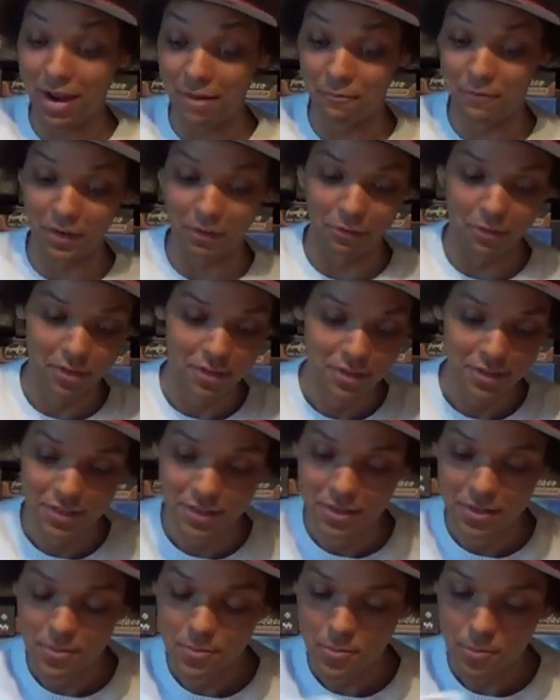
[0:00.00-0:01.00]
painful.
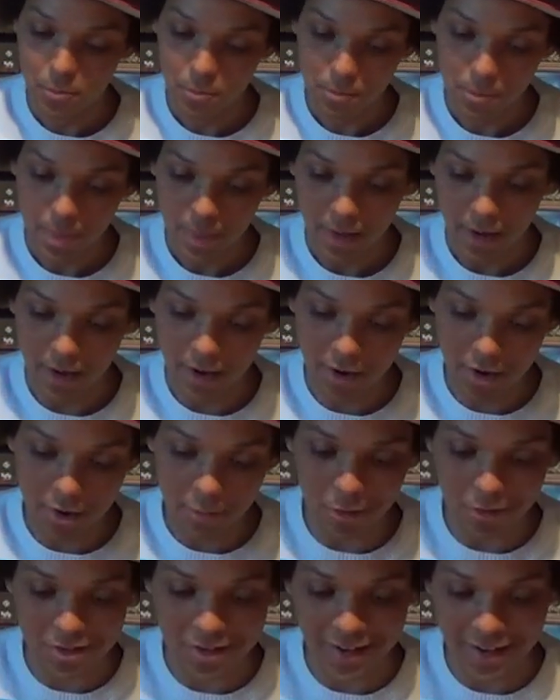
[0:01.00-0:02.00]

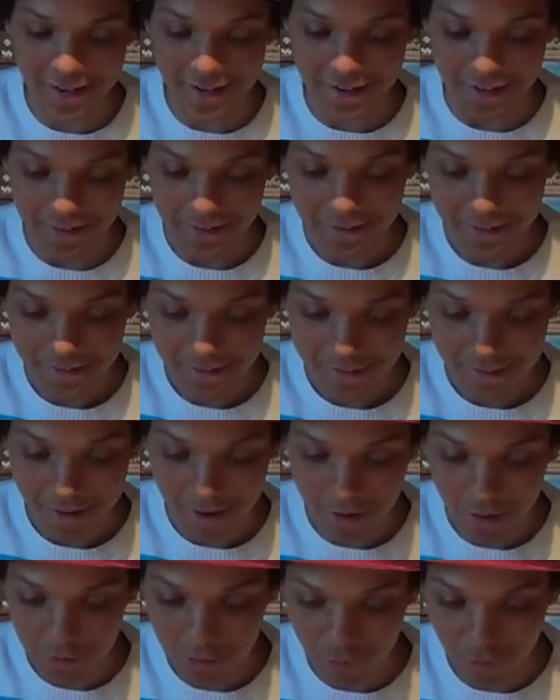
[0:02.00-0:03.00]
Um, okay.
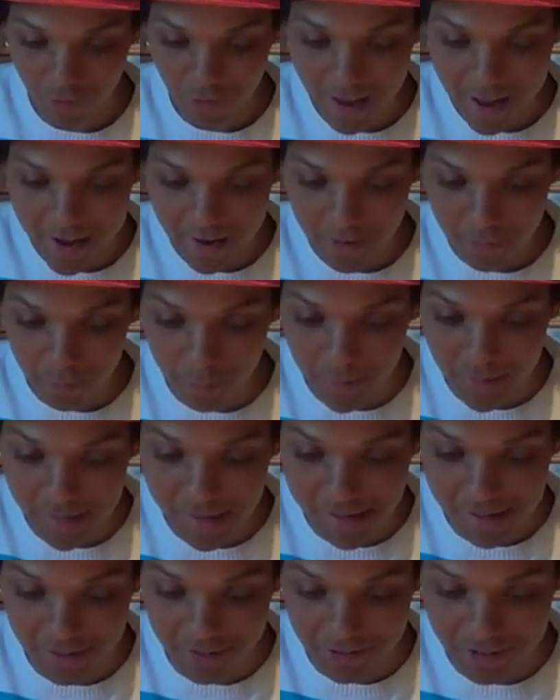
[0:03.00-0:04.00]
I got some random
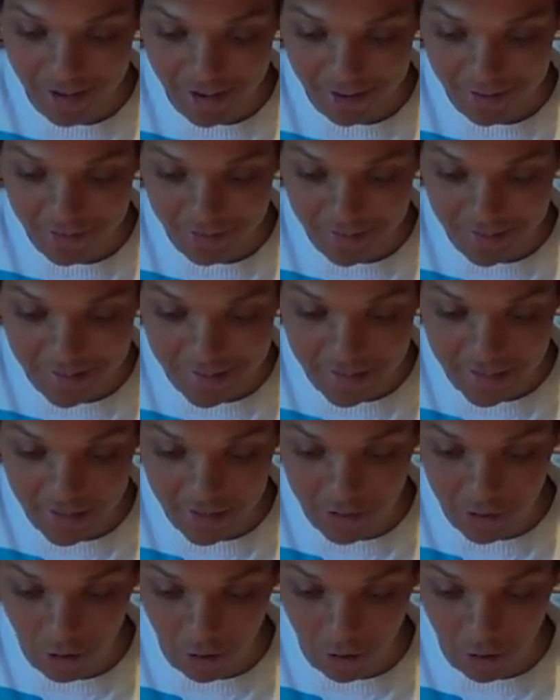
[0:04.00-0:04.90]
Peter Jackson King